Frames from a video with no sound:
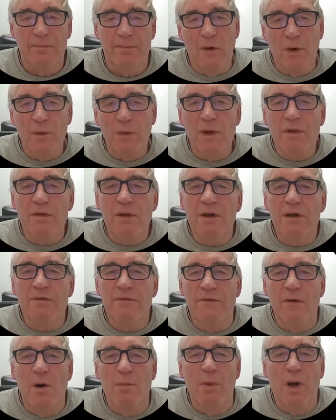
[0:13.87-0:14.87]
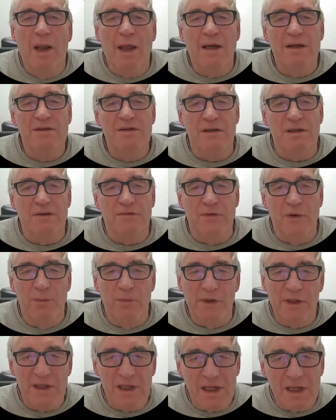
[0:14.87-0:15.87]
Following the formal exit
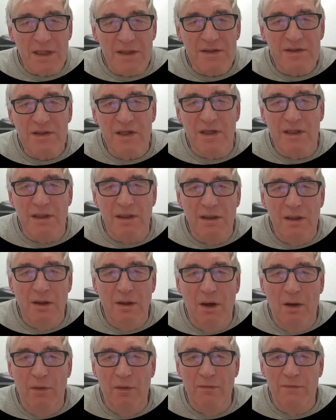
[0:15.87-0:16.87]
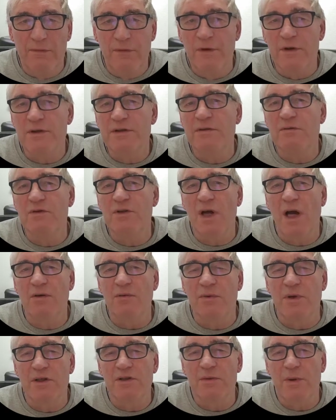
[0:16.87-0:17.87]
from the EEC on the 1st of
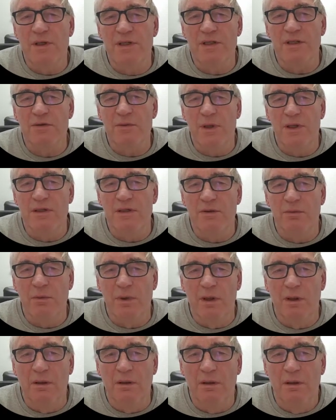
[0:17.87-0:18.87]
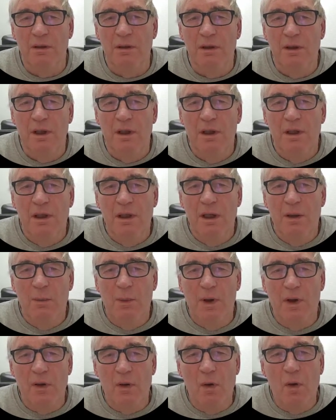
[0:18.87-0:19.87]
January 2021,
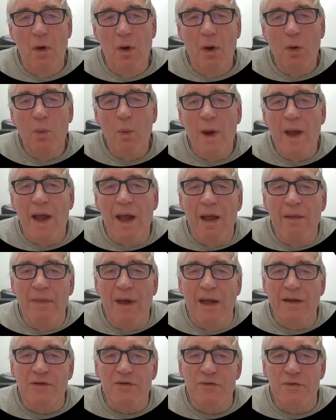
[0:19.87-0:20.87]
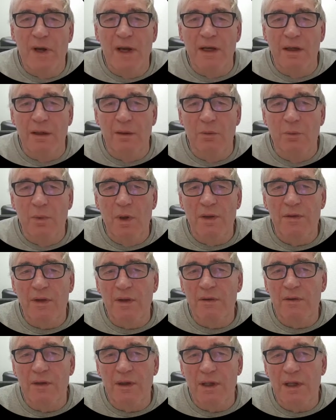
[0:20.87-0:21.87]
we're all aware that trading with
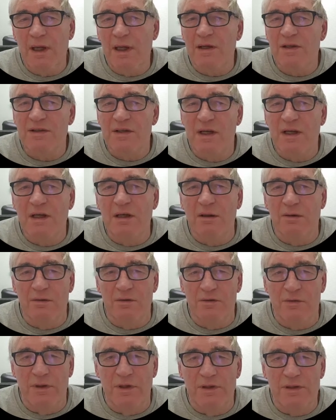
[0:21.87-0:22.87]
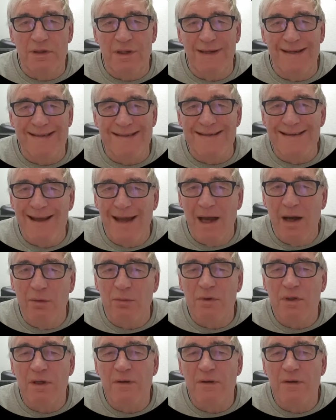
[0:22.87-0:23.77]
the EEC countries is now